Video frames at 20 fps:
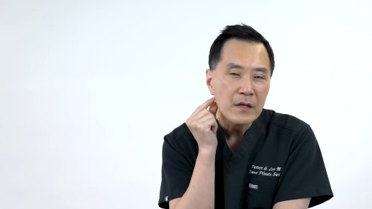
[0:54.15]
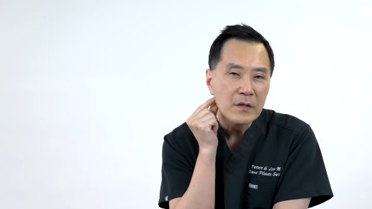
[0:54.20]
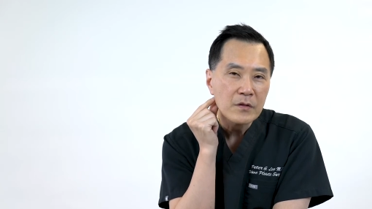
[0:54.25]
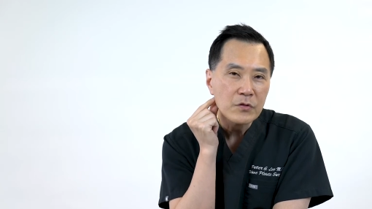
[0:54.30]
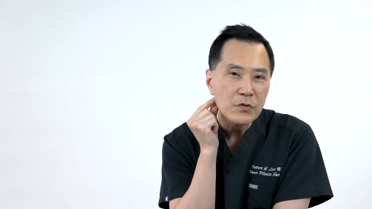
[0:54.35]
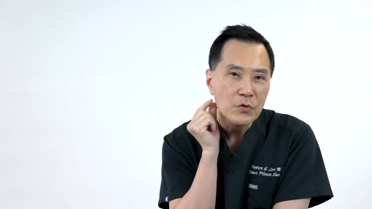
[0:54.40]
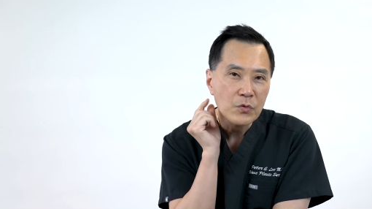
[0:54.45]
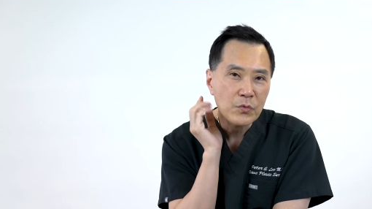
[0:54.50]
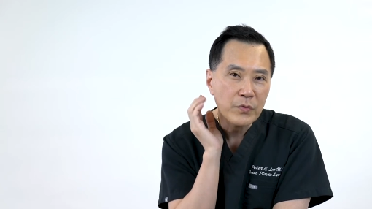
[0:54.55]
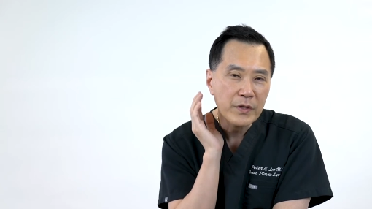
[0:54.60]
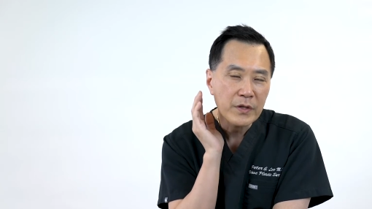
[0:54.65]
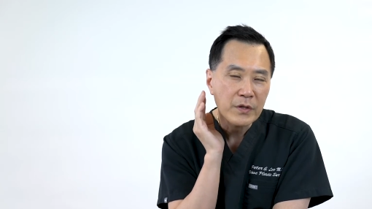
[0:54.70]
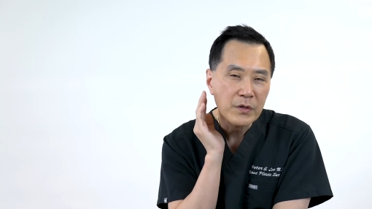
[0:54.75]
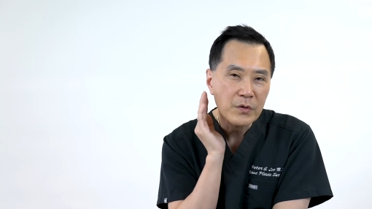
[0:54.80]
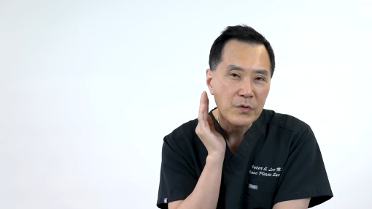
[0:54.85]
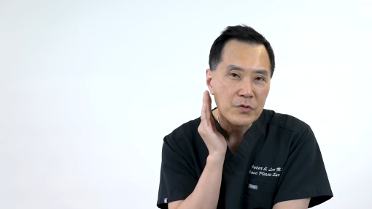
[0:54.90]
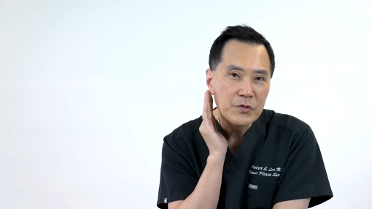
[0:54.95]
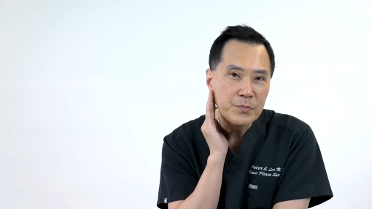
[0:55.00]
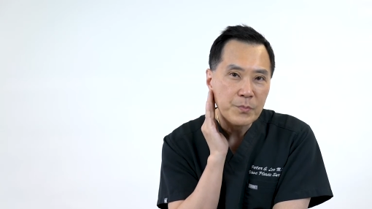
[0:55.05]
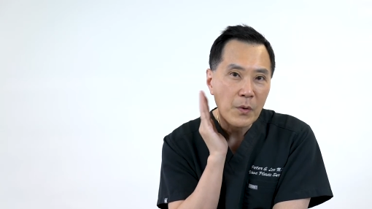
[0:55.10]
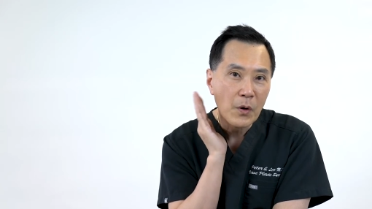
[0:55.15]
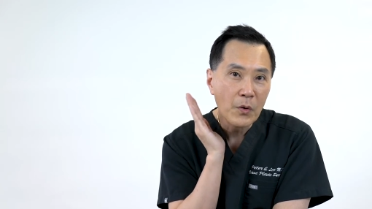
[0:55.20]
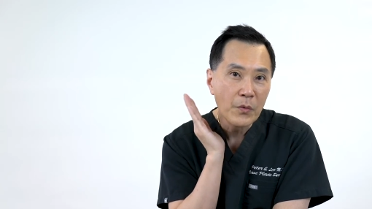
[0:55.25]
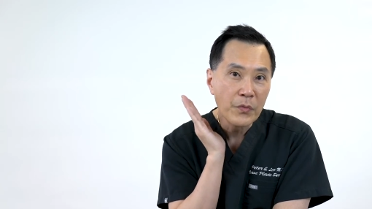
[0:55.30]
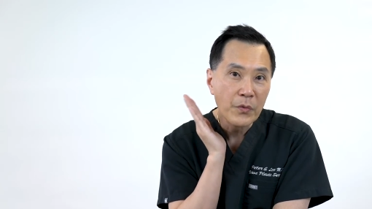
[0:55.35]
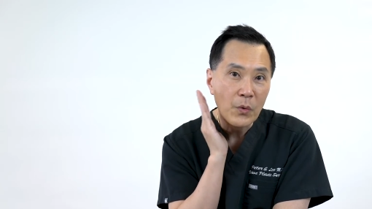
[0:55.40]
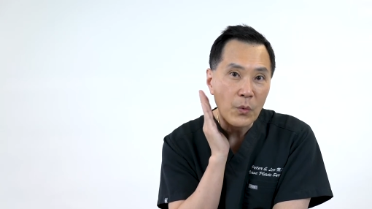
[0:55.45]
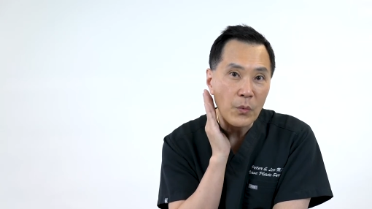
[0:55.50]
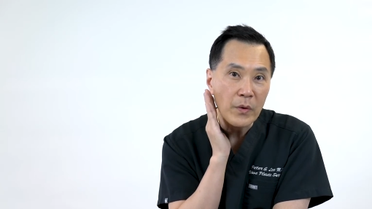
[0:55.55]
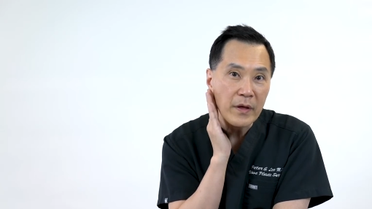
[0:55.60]
to reduce
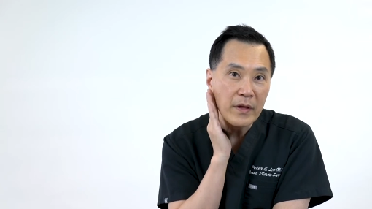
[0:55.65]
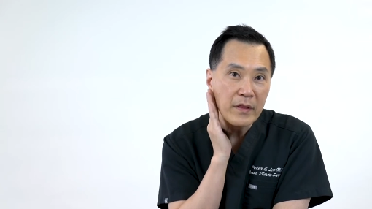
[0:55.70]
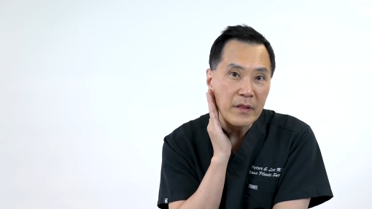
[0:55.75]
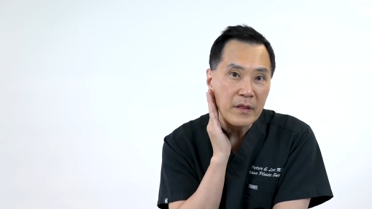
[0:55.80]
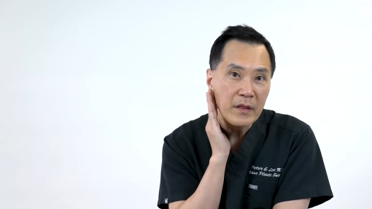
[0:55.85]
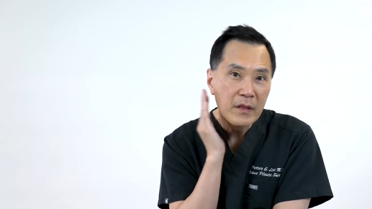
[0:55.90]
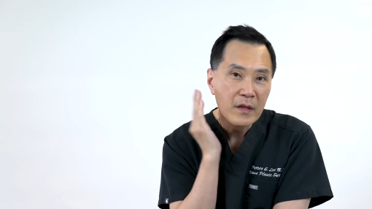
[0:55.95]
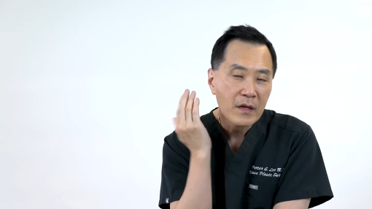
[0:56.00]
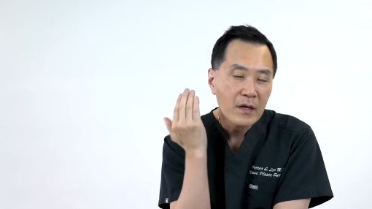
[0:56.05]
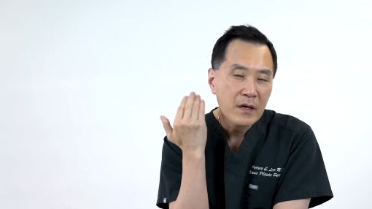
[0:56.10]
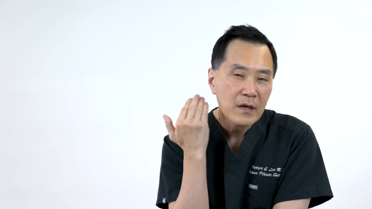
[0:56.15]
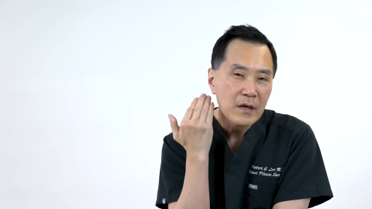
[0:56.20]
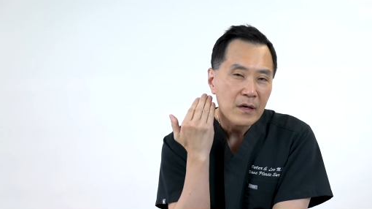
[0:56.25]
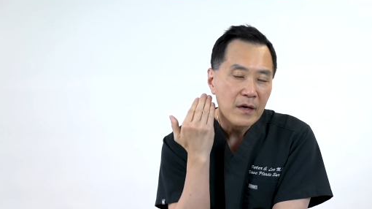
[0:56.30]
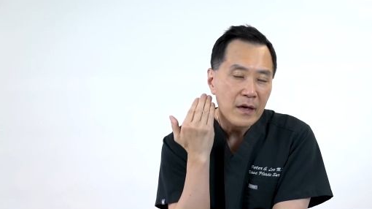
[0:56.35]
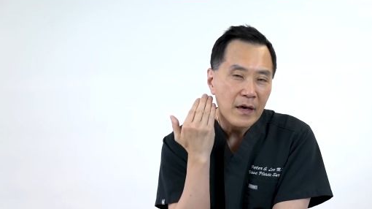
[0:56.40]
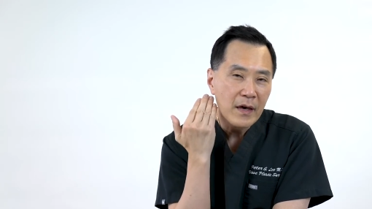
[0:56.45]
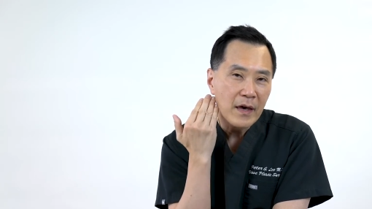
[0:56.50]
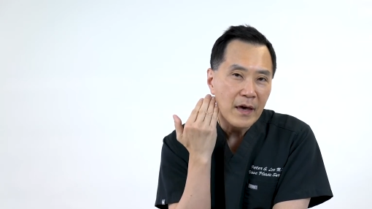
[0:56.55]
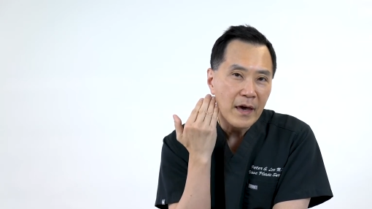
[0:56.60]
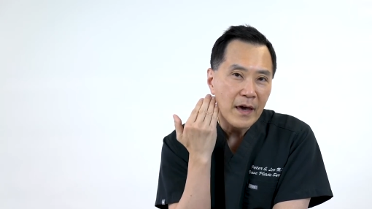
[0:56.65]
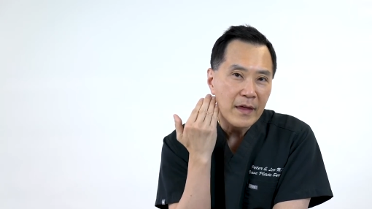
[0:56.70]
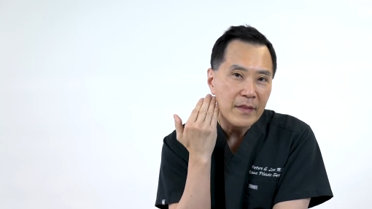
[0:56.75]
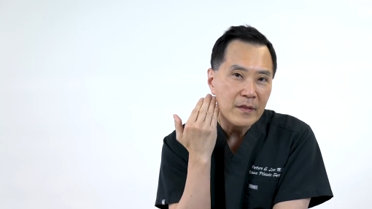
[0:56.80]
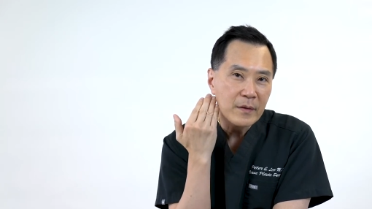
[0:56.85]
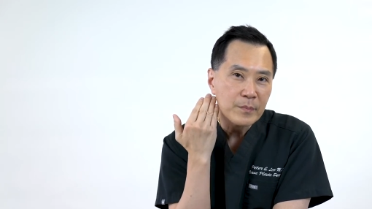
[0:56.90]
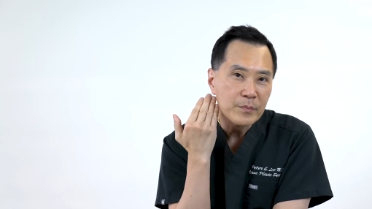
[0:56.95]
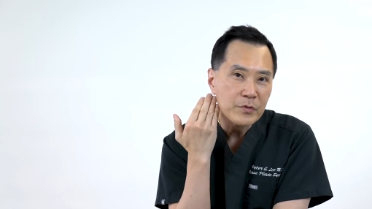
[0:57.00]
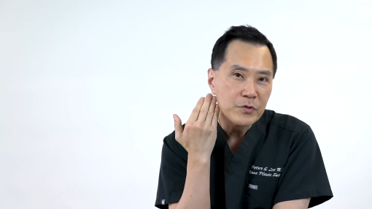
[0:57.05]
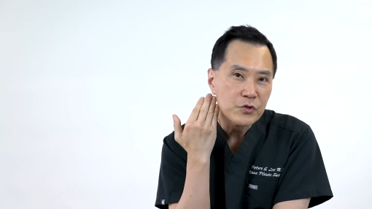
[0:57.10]
both the width and
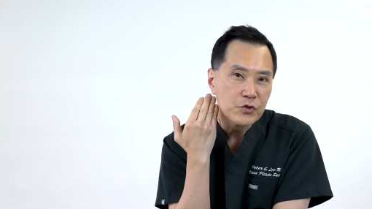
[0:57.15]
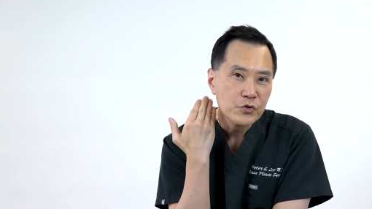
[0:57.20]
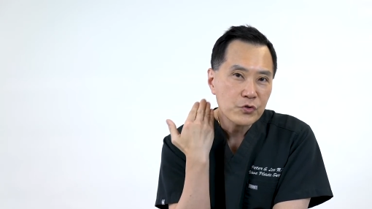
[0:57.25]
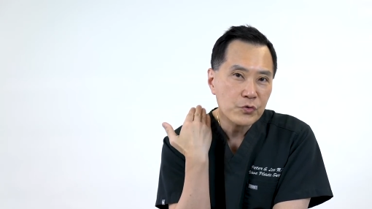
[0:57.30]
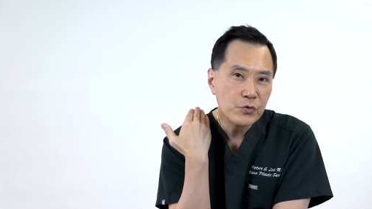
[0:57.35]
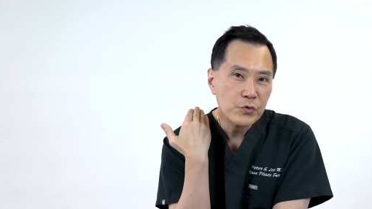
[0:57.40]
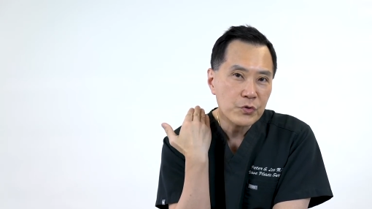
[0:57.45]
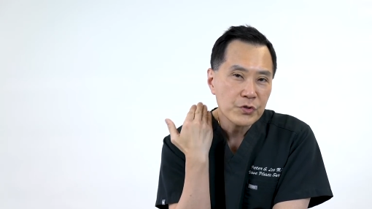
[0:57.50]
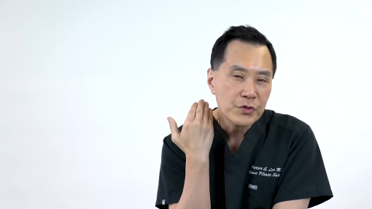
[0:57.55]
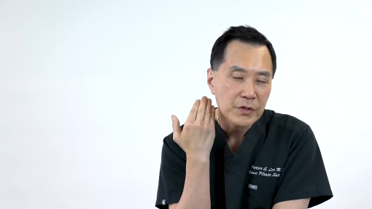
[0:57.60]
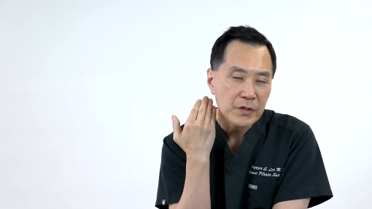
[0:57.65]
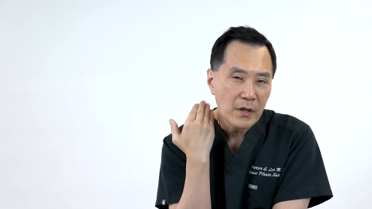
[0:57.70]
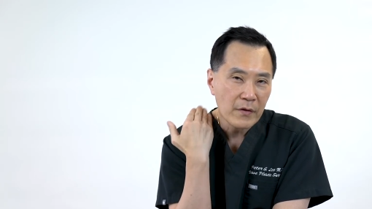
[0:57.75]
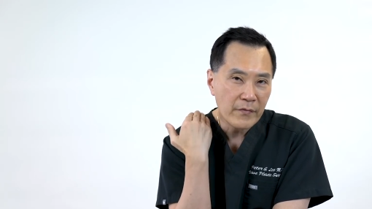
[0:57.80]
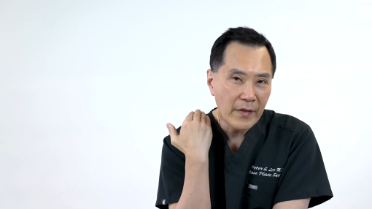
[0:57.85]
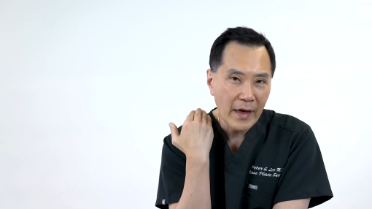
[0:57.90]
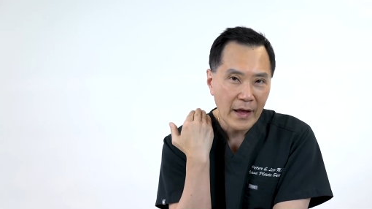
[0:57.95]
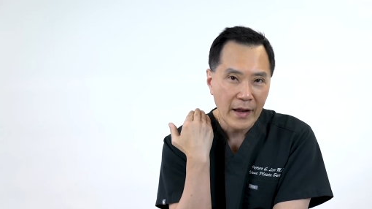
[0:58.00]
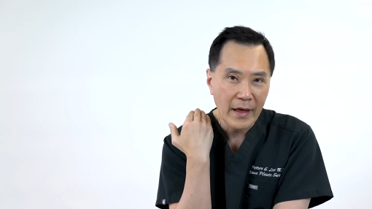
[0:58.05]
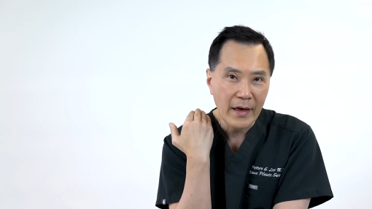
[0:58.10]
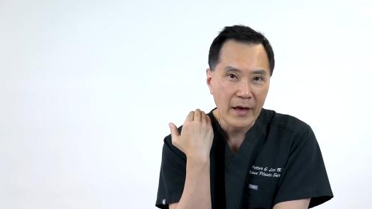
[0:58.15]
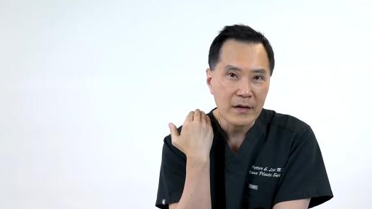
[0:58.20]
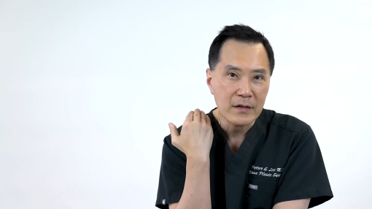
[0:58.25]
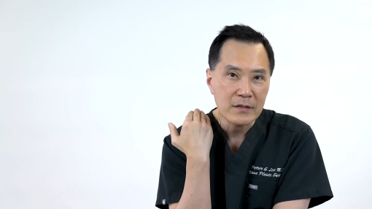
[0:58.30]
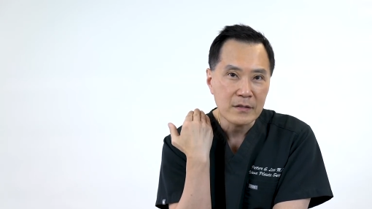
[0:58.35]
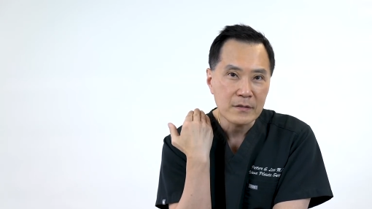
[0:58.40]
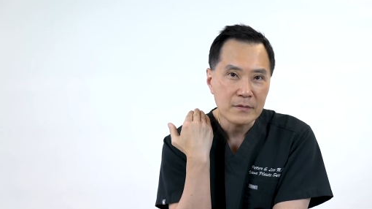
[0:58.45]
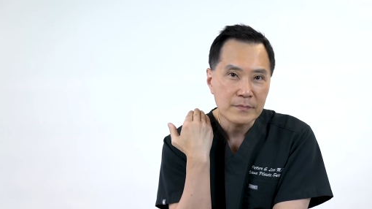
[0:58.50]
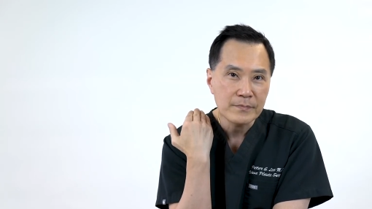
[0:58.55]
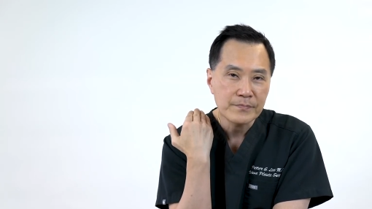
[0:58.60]
the protrusion of that
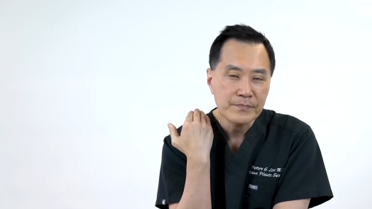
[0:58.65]
angle.